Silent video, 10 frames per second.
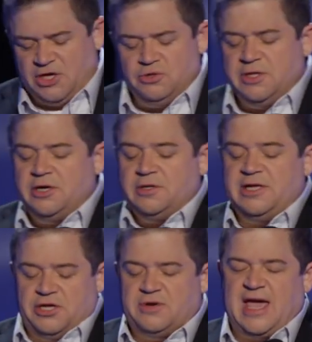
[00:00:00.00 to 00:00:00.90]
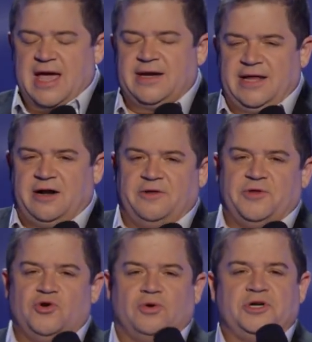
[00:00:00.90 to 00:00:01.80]
you can't hear
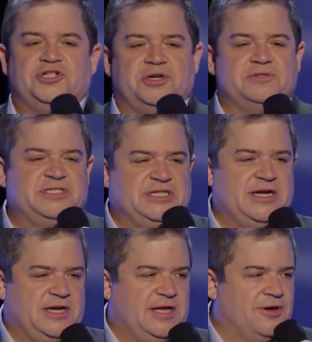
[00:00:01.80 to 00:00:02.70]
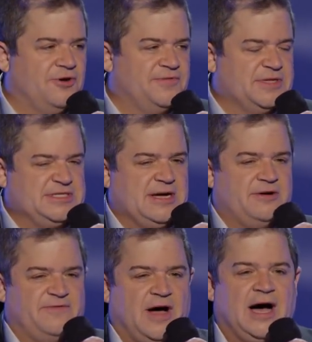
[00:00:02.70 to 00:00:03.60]
the Norah Jones CD over the
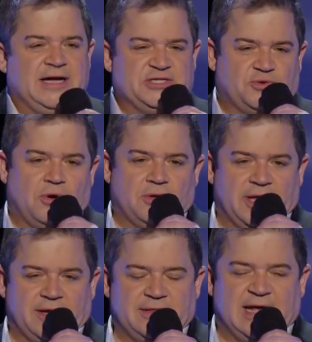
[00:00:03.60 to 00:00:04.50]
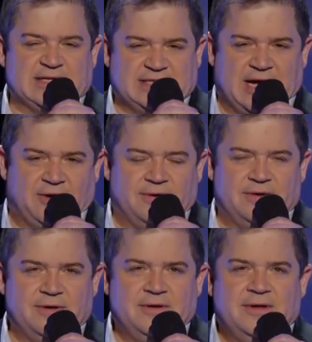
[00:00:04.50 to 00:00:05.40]
sound of eyes rolling. That is how
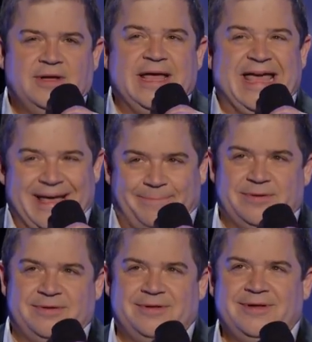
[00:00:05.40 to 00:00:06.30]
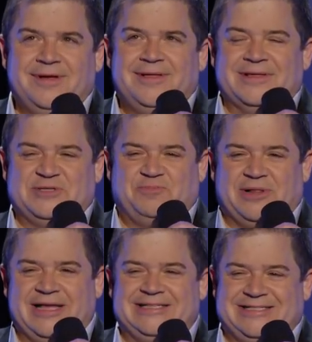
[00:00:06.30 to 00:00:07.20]
hip this
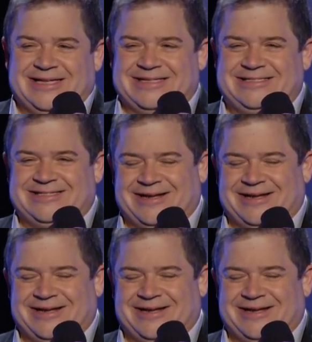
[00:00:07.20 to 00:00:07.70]
place is.